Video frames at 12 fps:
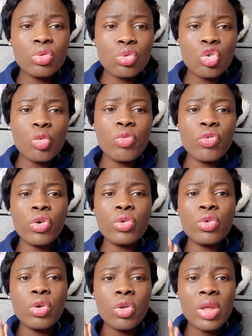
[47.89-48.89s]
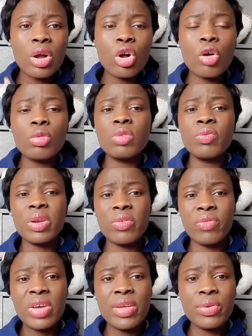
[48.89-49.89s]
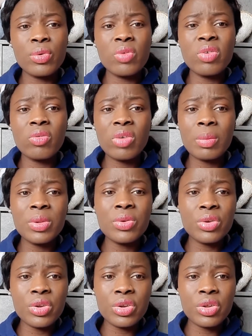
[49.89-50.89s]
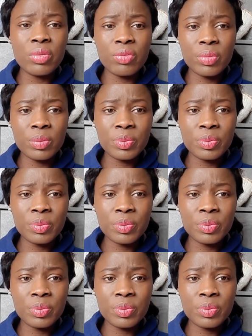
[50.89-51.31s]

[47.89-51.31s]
to do before your lawyer comes to verify you for family reunion